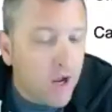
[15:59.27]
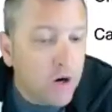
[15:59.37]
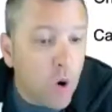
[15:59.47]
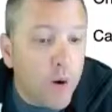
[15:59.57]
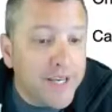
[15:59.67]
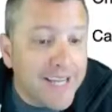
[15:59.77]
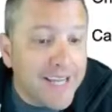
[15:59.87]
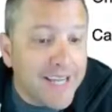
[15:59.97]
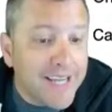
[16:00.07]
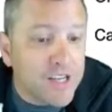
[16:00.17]
going to
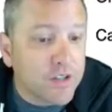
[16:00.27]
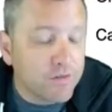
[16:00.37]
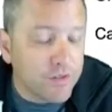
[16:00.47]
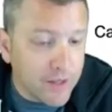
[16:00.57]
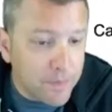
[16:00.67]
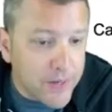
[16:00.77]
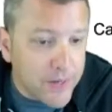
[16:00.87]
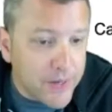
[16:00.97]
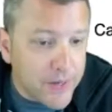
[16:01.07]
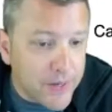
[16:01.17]
ask for the
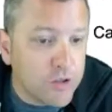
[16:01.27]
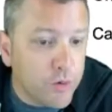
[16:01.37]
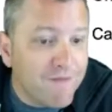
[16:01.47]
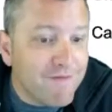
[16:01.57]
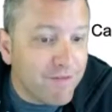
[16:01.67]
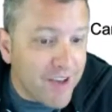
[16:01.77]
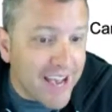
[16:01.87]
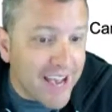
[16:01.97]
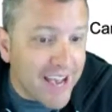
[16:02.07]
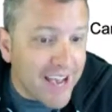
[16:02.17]
business to invest